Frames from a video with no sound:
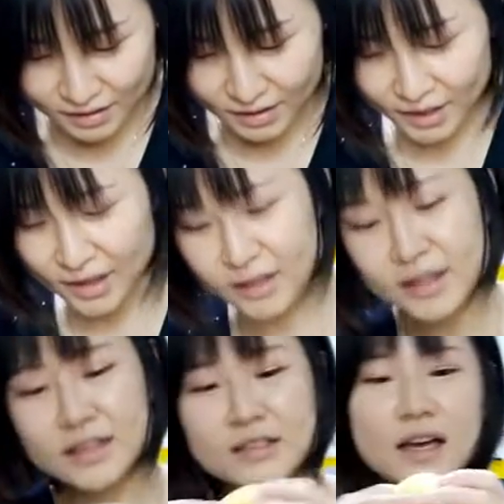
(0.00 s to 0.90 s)
And
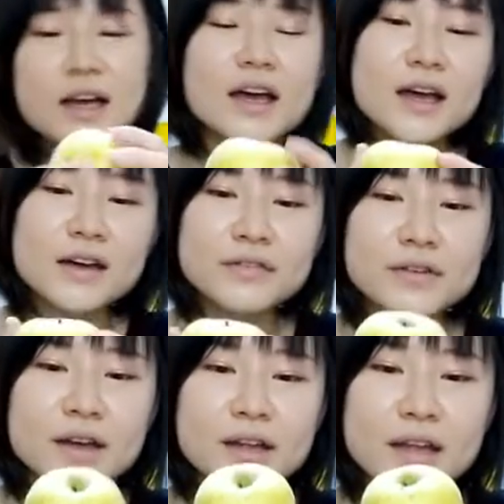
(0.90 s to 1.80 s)
next I have
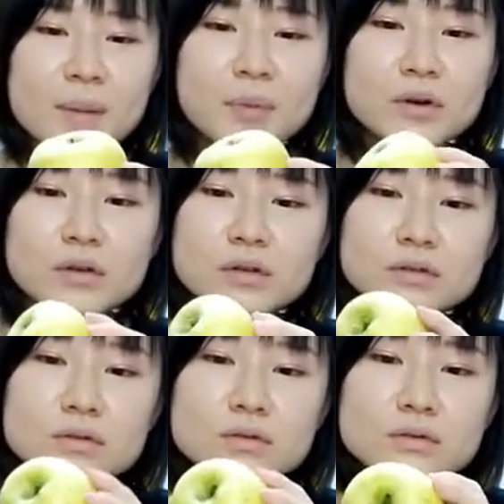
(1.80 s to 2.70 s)
an
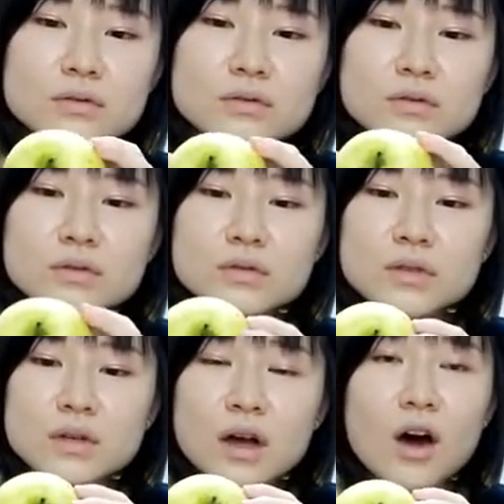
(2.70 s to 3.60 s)
apple. So
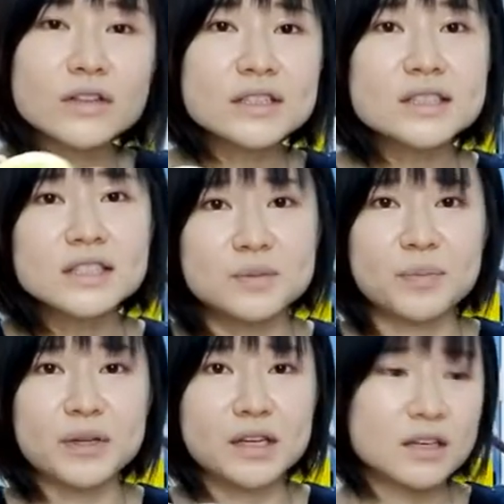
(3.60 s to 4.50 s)
honestly
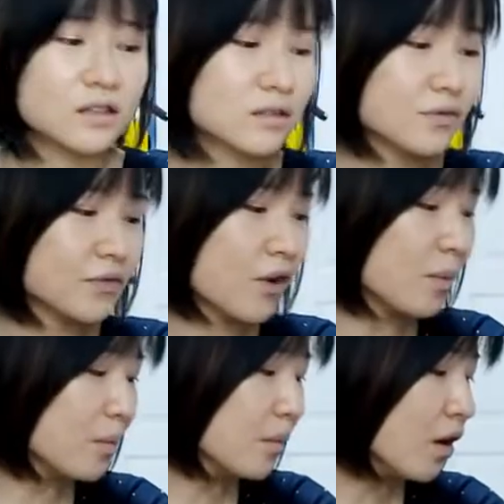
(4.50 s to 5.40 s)
speaking,
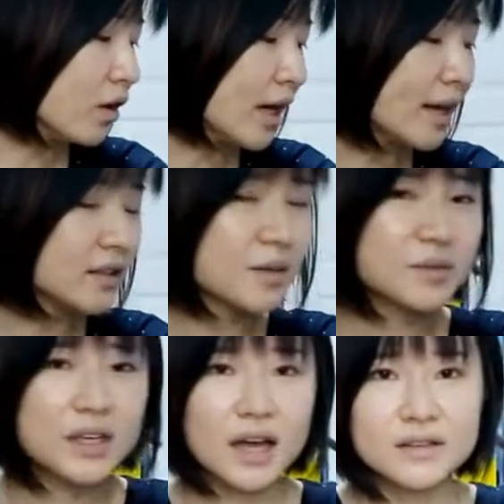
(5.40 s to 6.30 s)
from all the
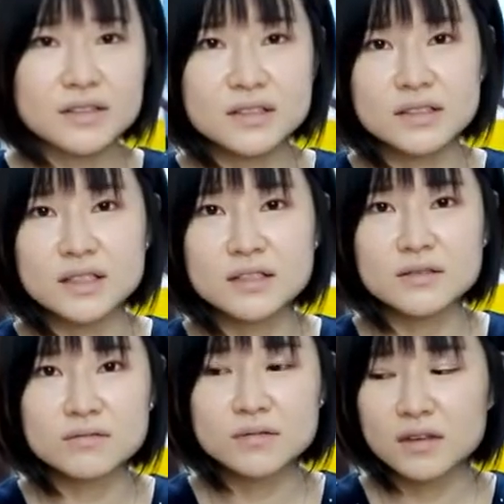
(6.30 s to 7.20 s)
items that I've
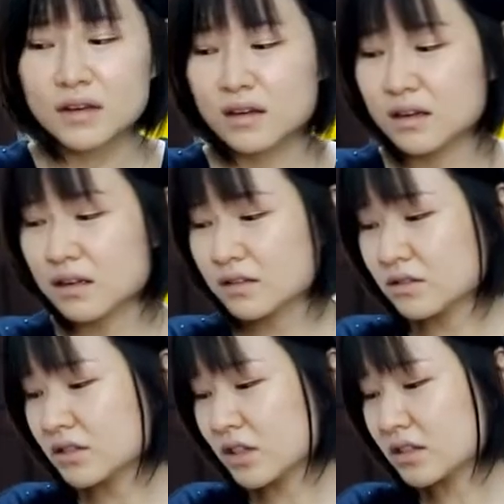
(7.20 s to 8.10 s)
seen
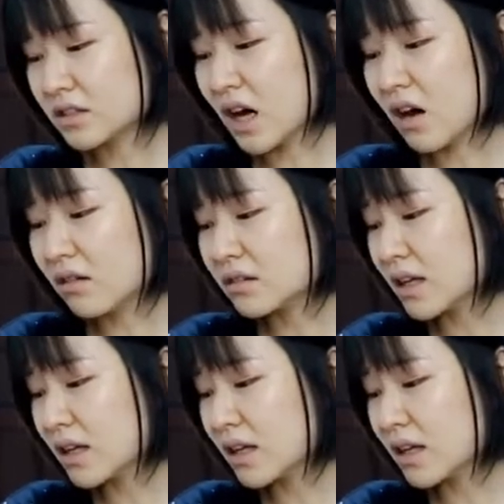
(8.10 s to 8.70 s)
just now, it